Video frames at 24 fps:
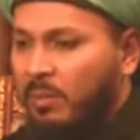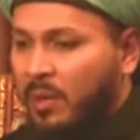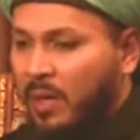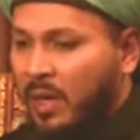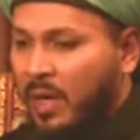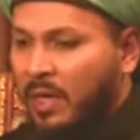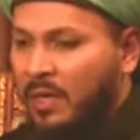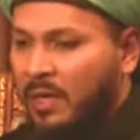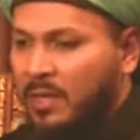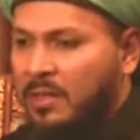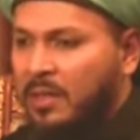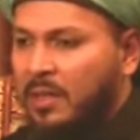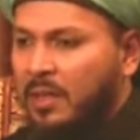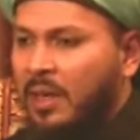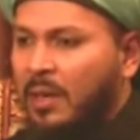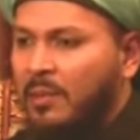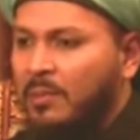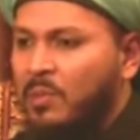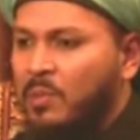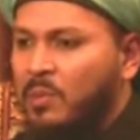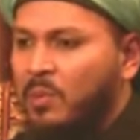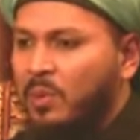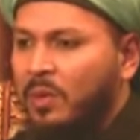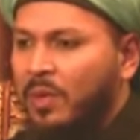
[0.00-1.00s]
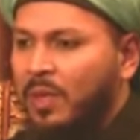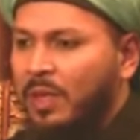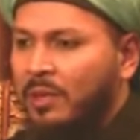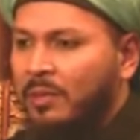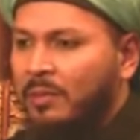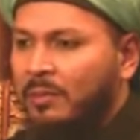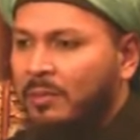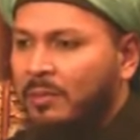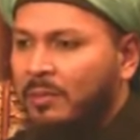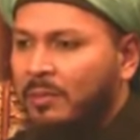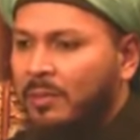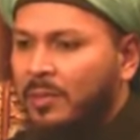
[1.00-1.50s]
price that comes with it.
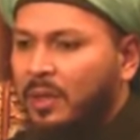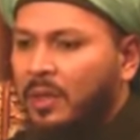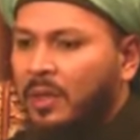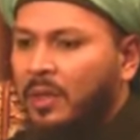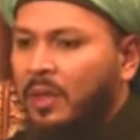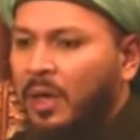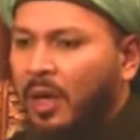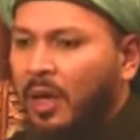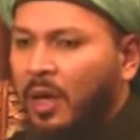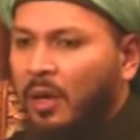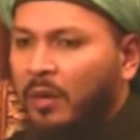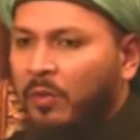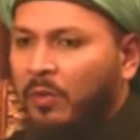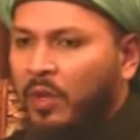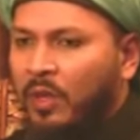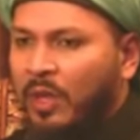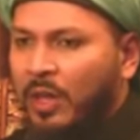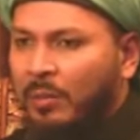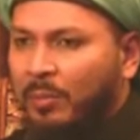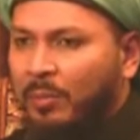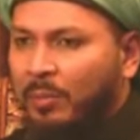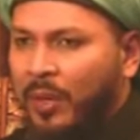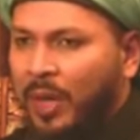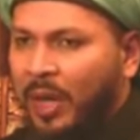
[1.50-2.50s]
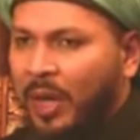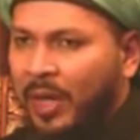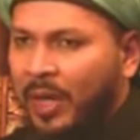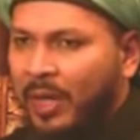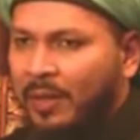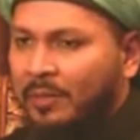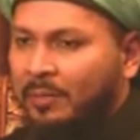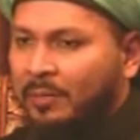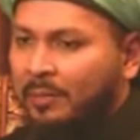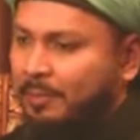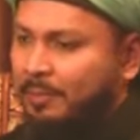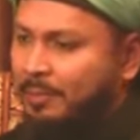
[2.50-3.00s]
And if you can pay
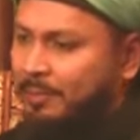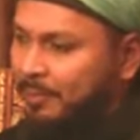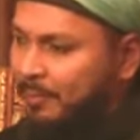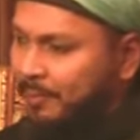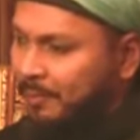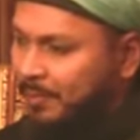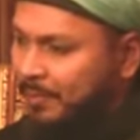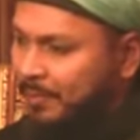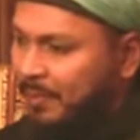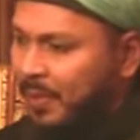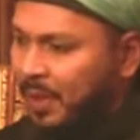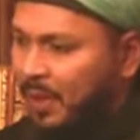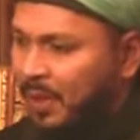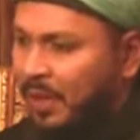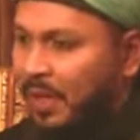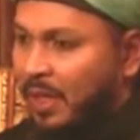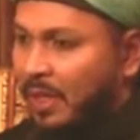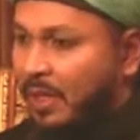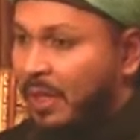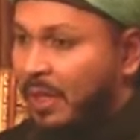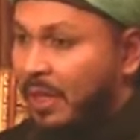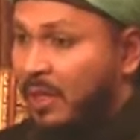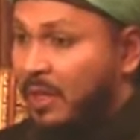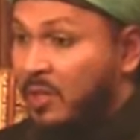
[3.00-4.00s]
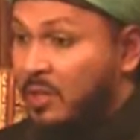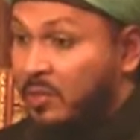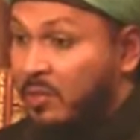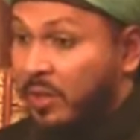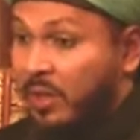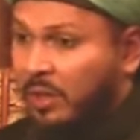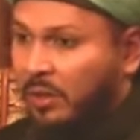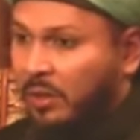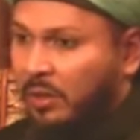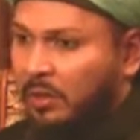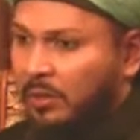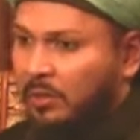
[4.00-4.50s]
it, then that is
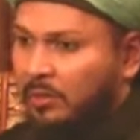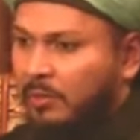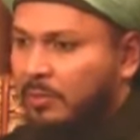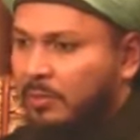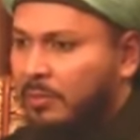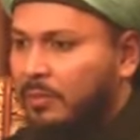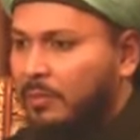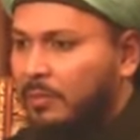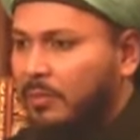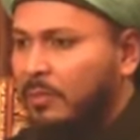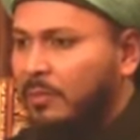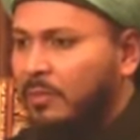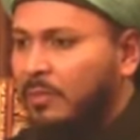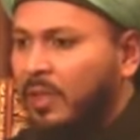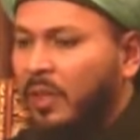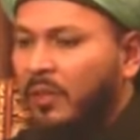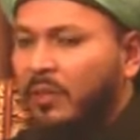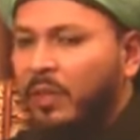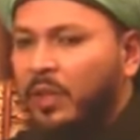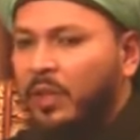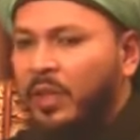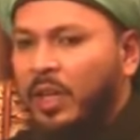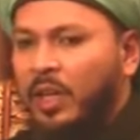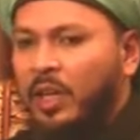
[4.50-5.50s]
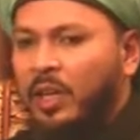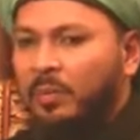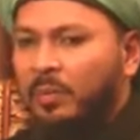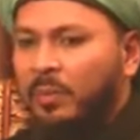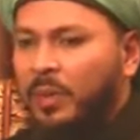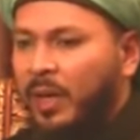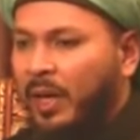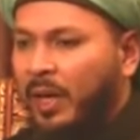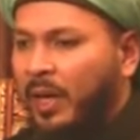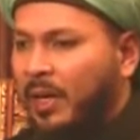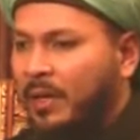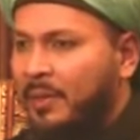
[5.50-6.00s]
real. If you
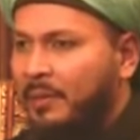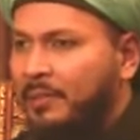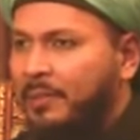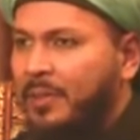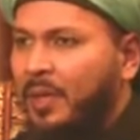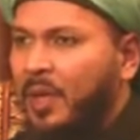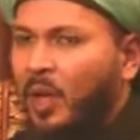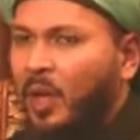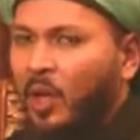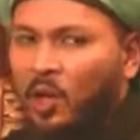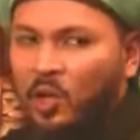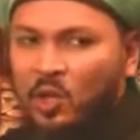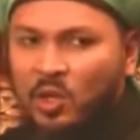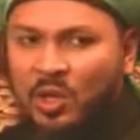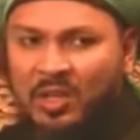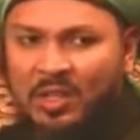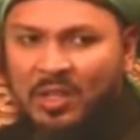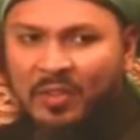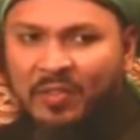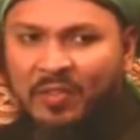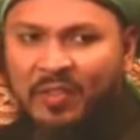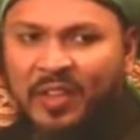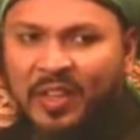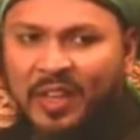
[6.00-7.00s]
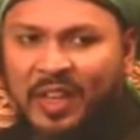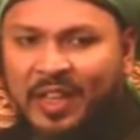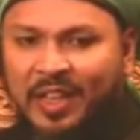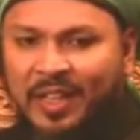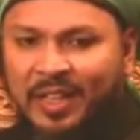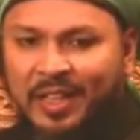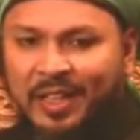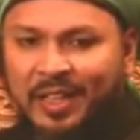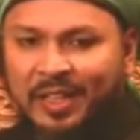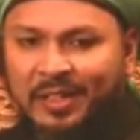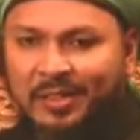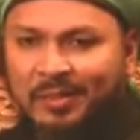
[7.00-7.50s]
cannot pay it, you just have an
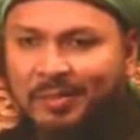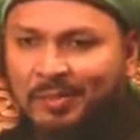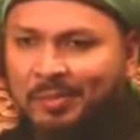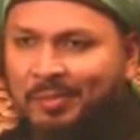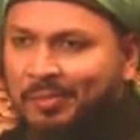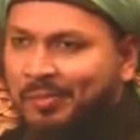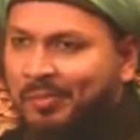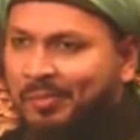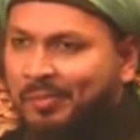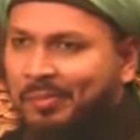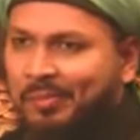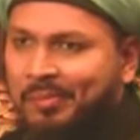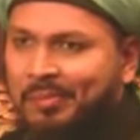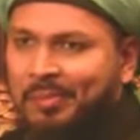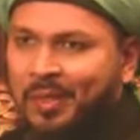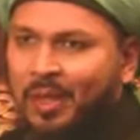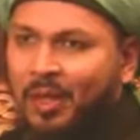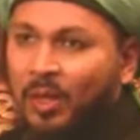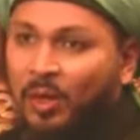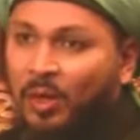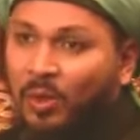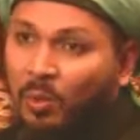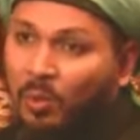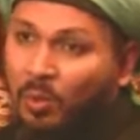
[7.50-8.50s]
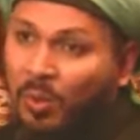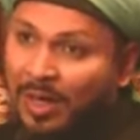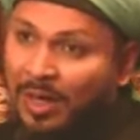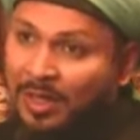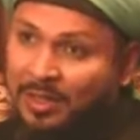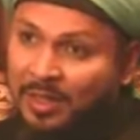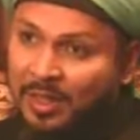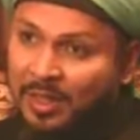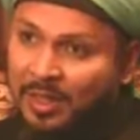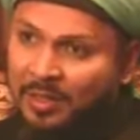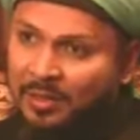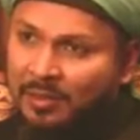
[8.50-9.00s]
idea, you
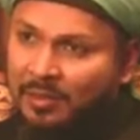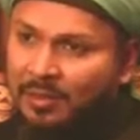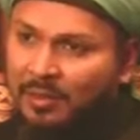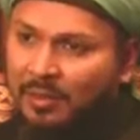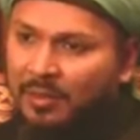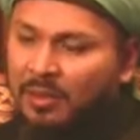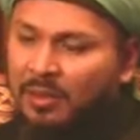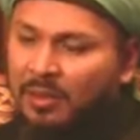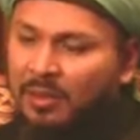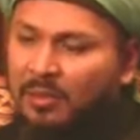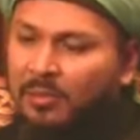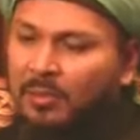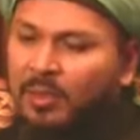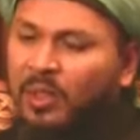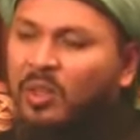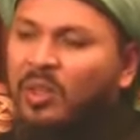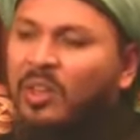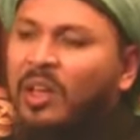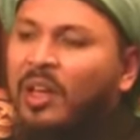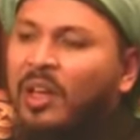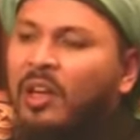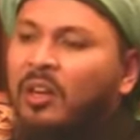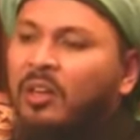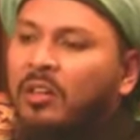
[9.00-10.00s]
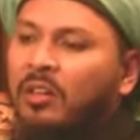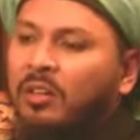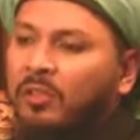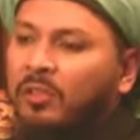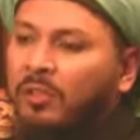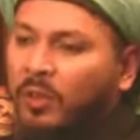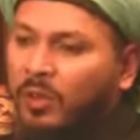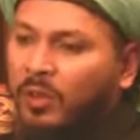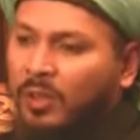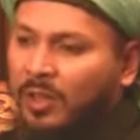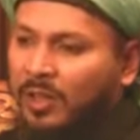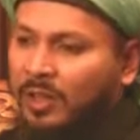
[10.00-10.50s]
want it, but you cannot
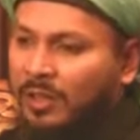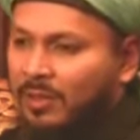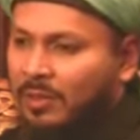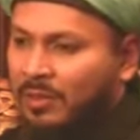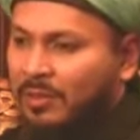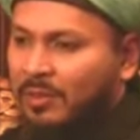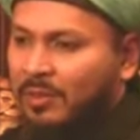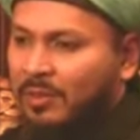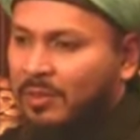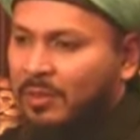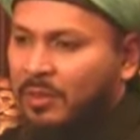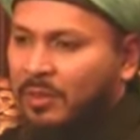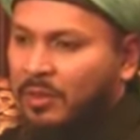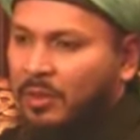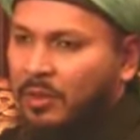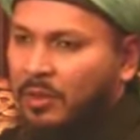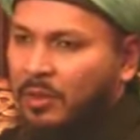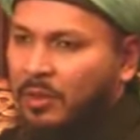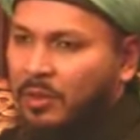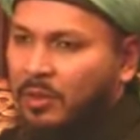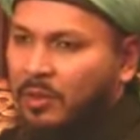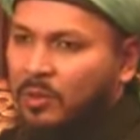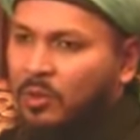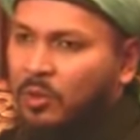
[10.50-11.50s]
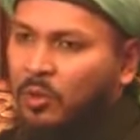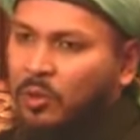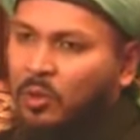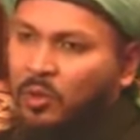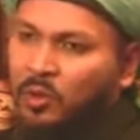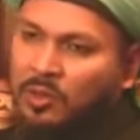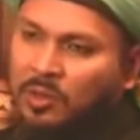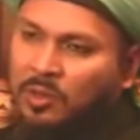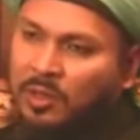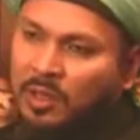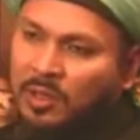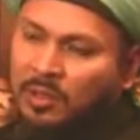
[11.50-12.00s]
afford it. So
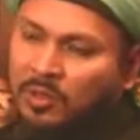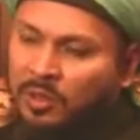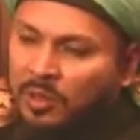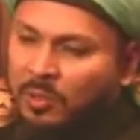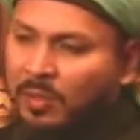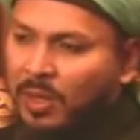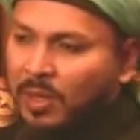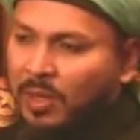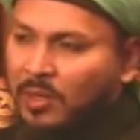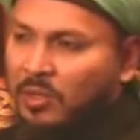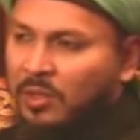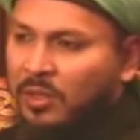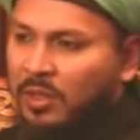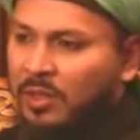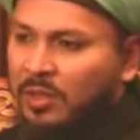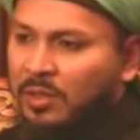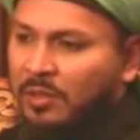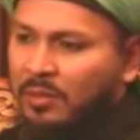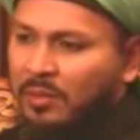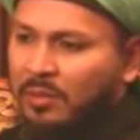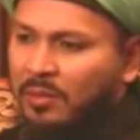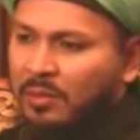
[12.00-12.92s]
you start to imagine it.